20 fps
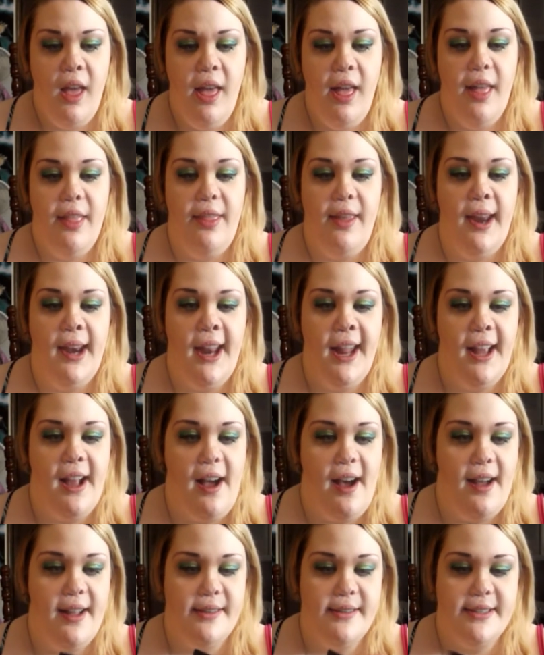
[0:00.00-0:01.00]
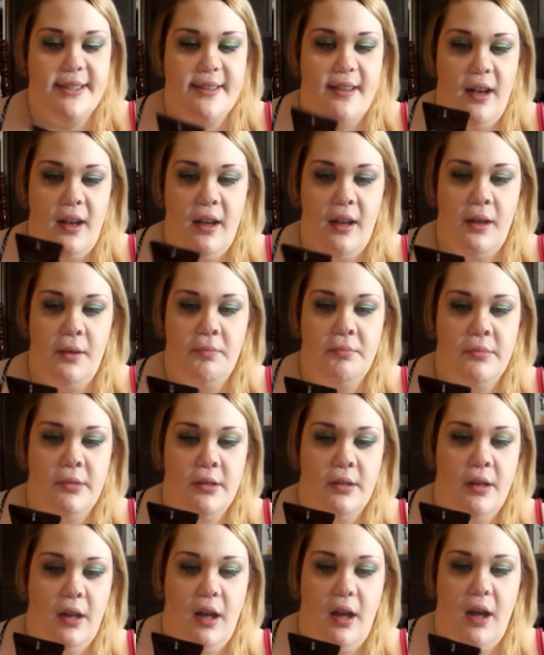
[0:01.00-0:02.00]
then I got some
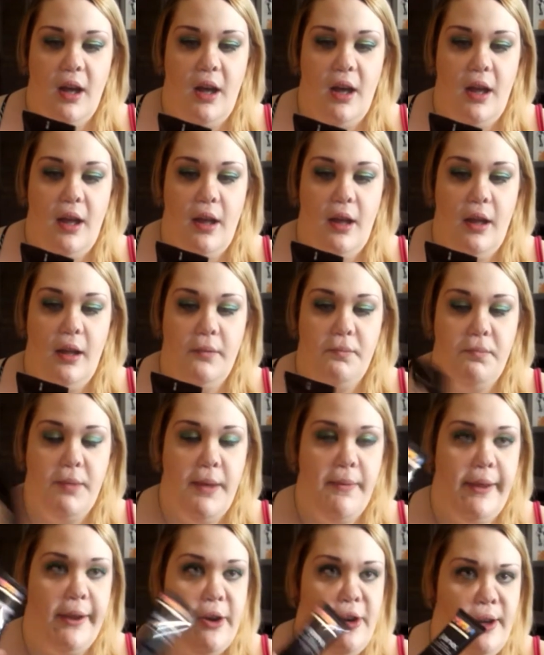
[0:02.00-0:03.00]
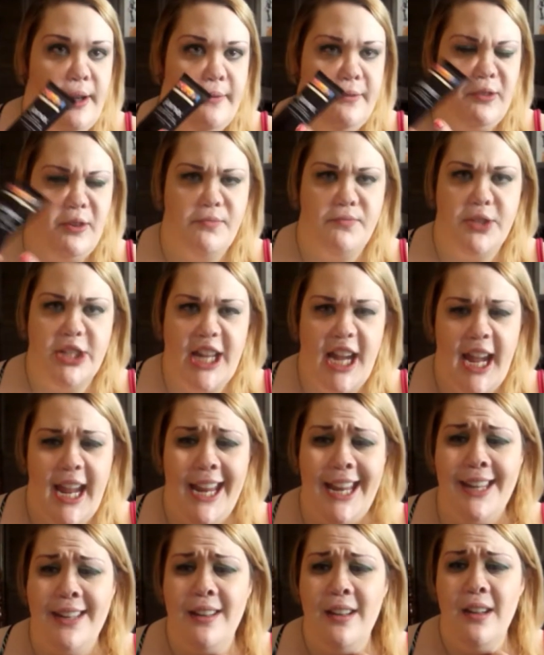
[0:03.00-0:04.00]
uh, BB cream from
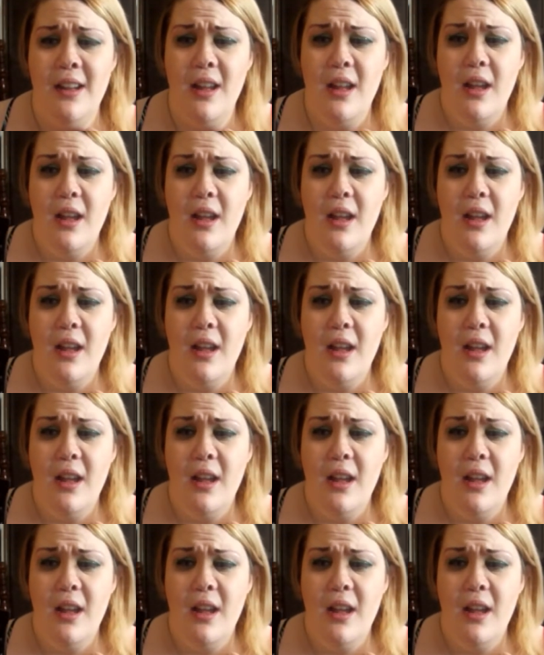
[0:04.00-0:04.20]
Jane